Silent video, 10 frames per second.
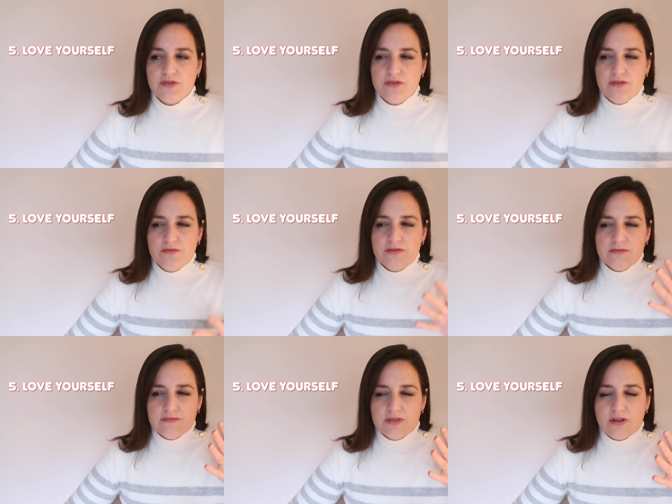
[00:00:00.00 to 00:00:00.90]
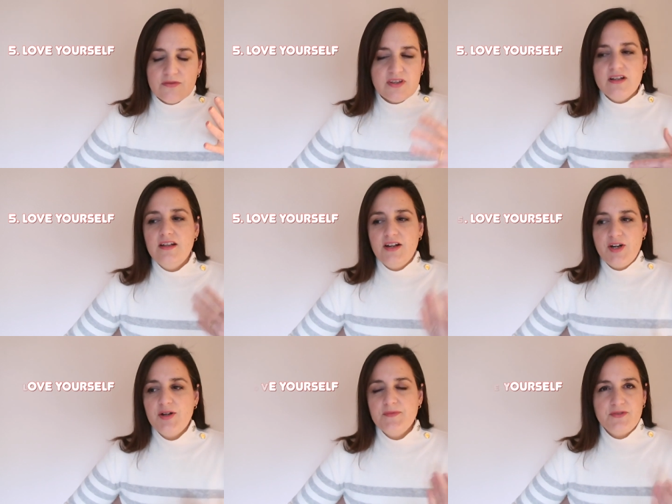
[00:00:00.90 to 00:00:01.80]
you know, the
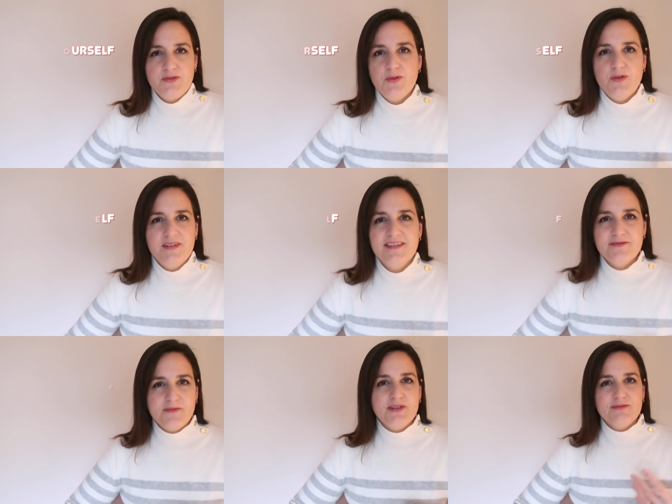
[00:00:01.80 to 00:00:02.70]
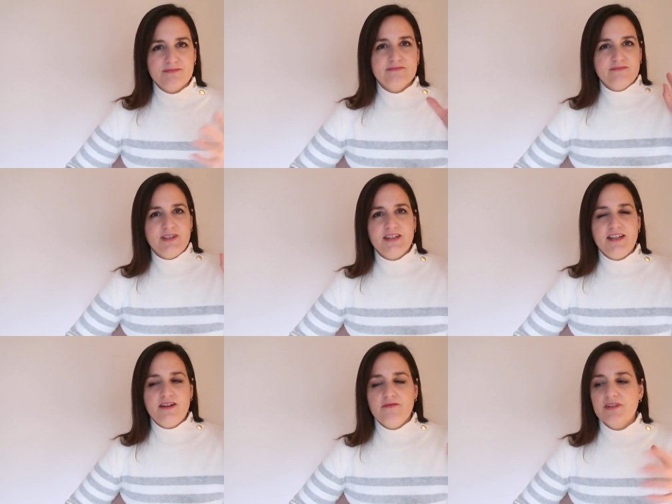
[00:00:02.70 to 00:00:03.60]
alarm, the will kick off.